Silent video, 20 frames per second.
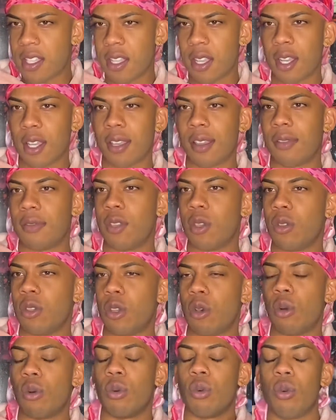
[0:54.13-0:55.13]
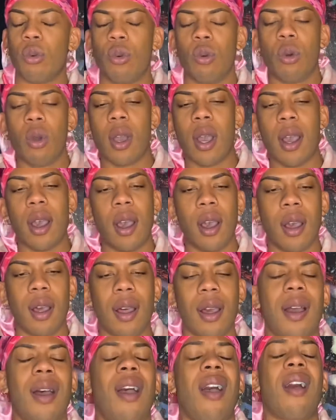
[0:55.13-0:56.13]
I'll give you the ooh ah
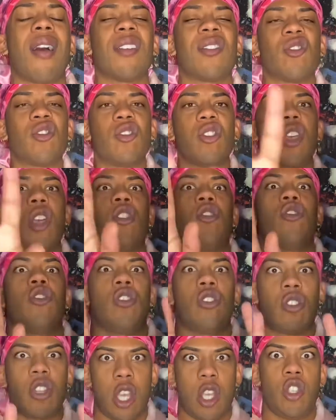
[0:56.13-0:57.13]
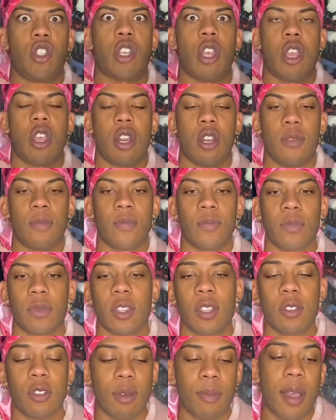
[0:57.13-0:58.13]
ah sensation.
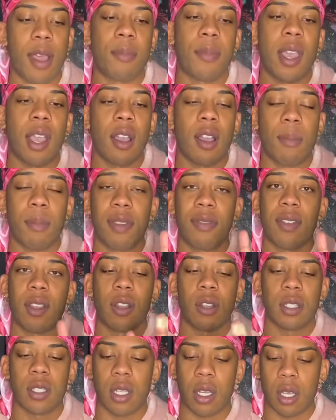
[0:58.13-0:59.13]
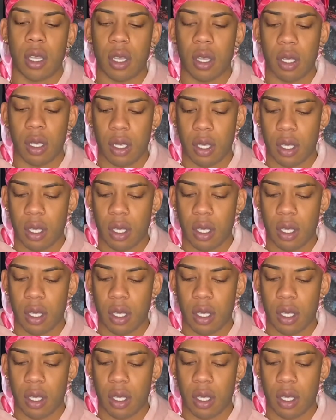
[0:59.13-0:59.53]
Don't mind me, I cut my finger today.